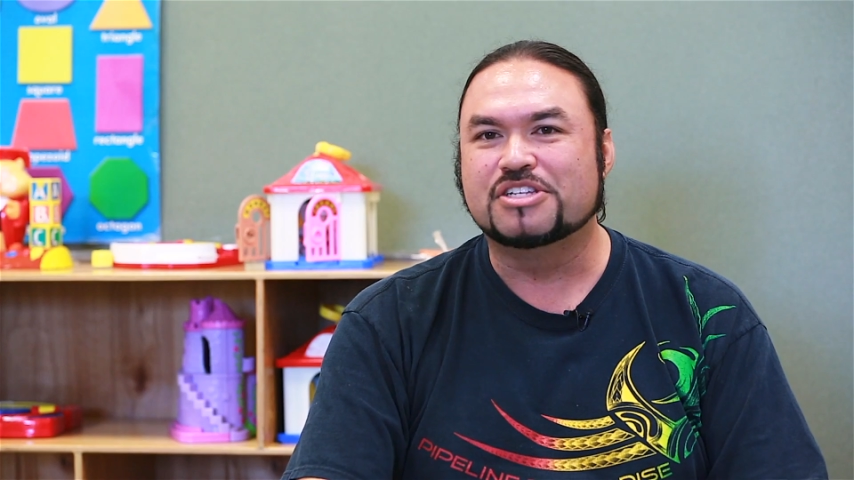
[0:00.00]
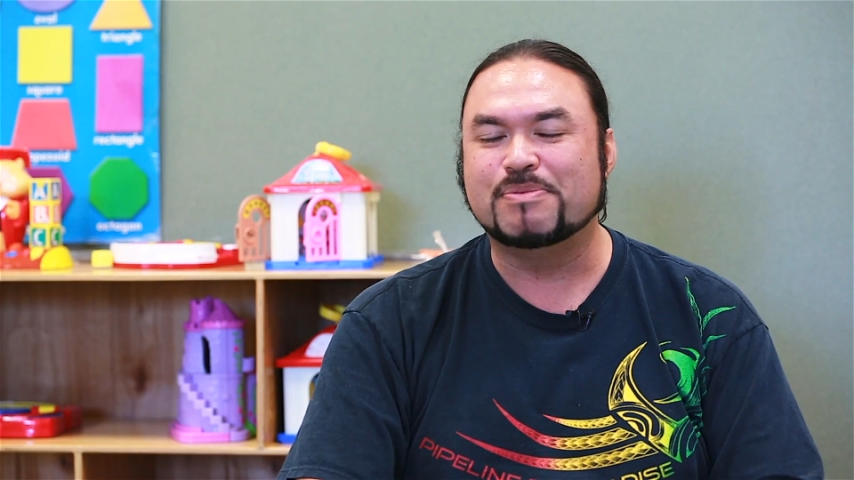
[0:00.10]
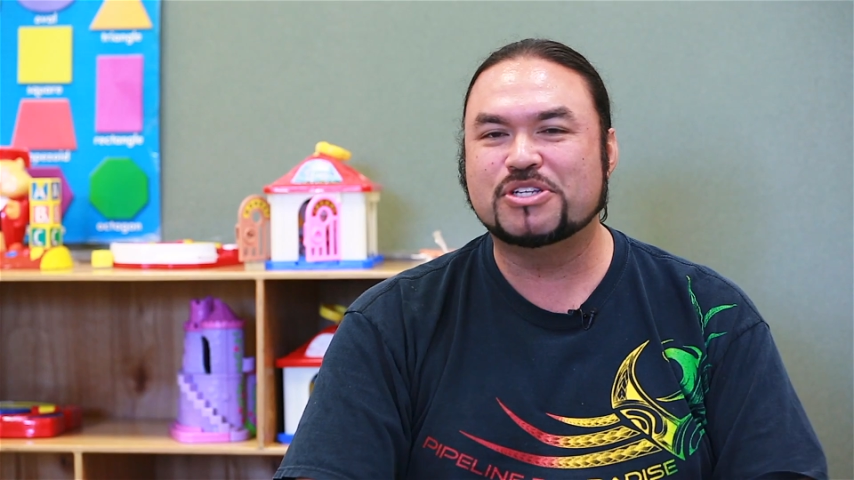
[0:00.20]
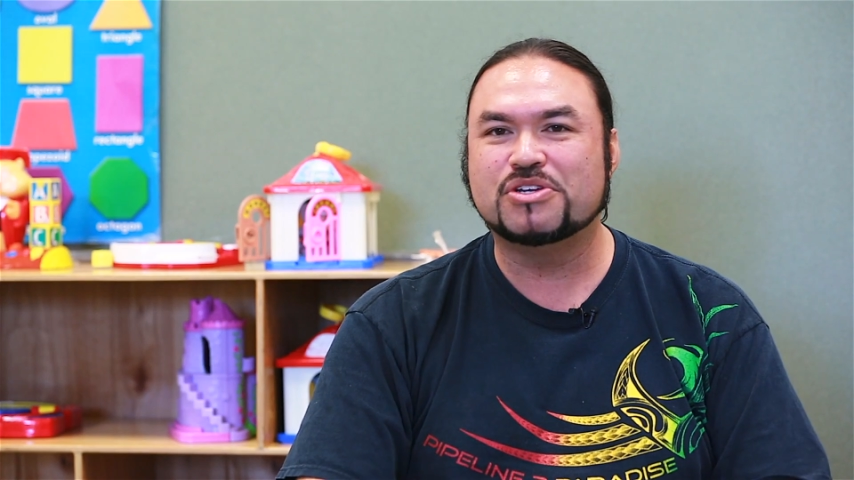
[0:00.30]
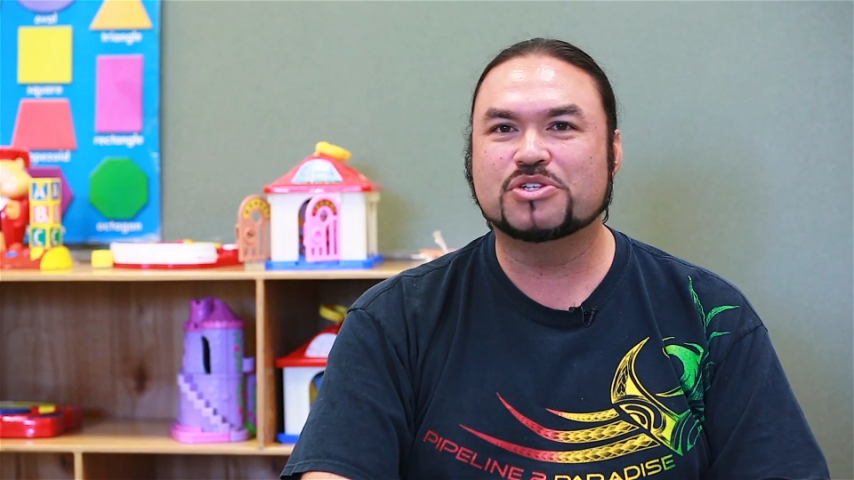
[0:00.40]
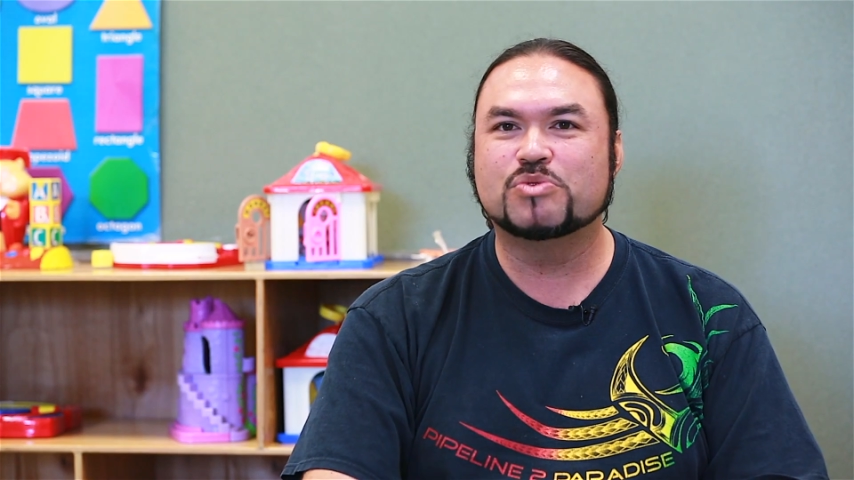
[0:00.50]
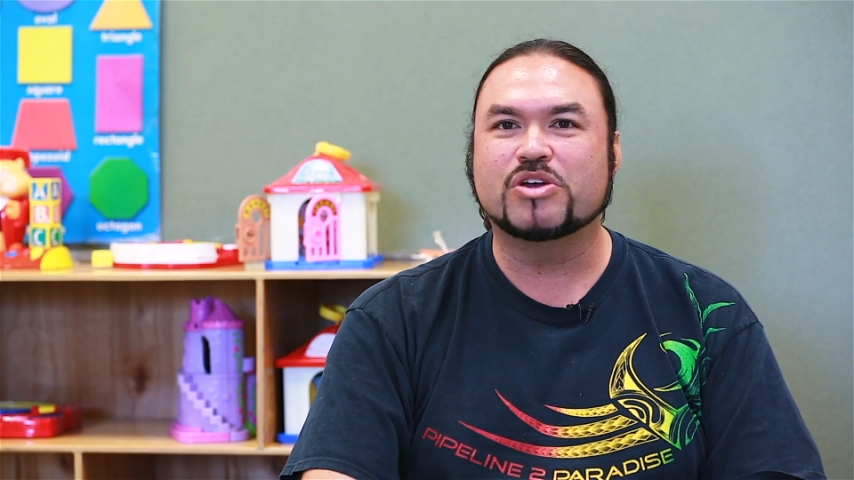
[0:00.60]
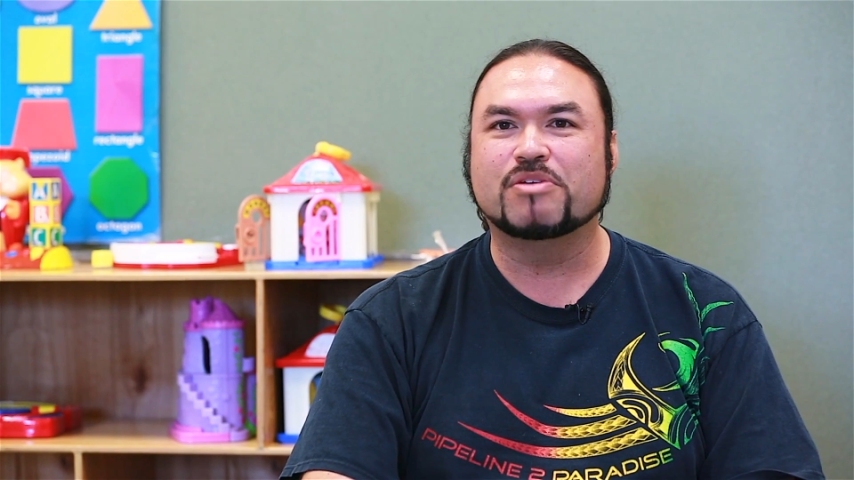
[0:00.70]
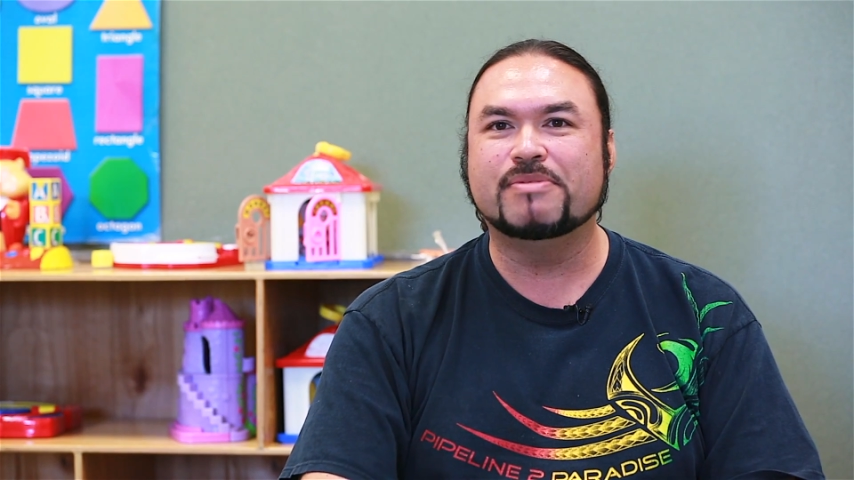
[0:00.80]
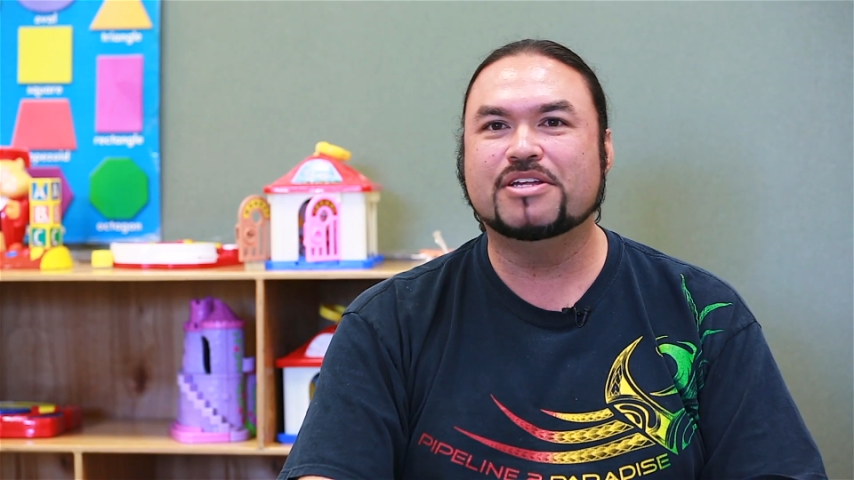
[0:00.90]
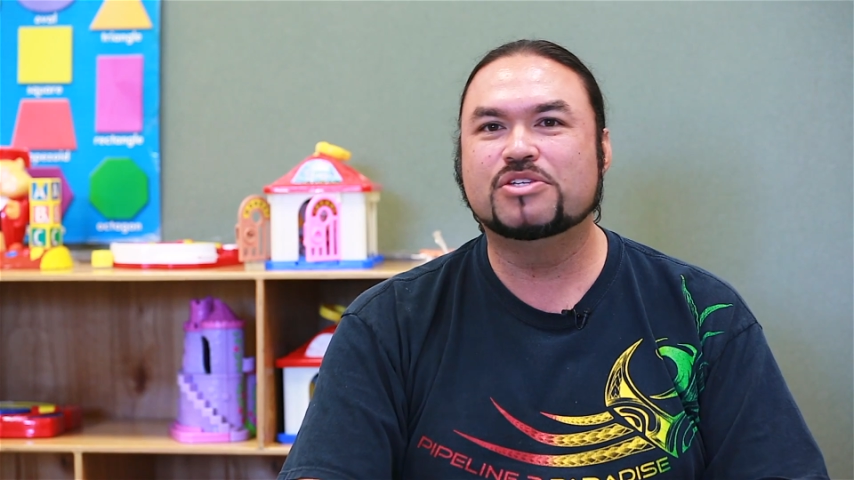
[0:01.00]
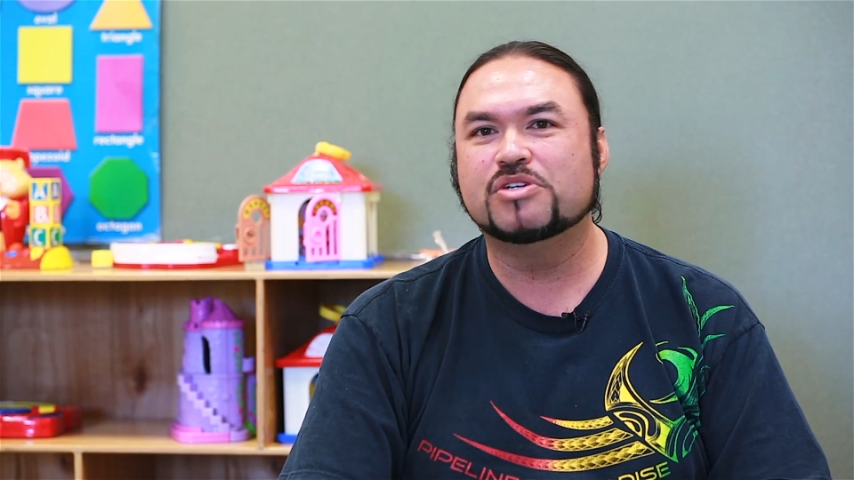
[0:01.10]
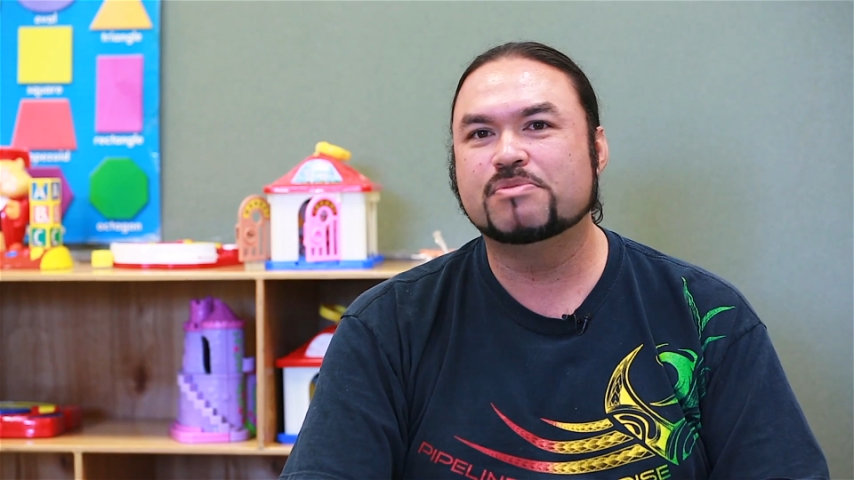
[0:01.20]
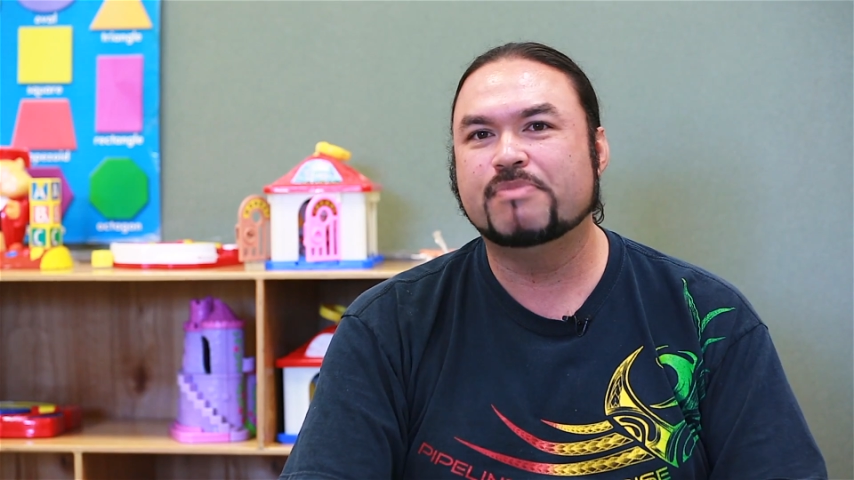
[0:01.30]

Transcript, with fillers: Stepping Stones was recommended to us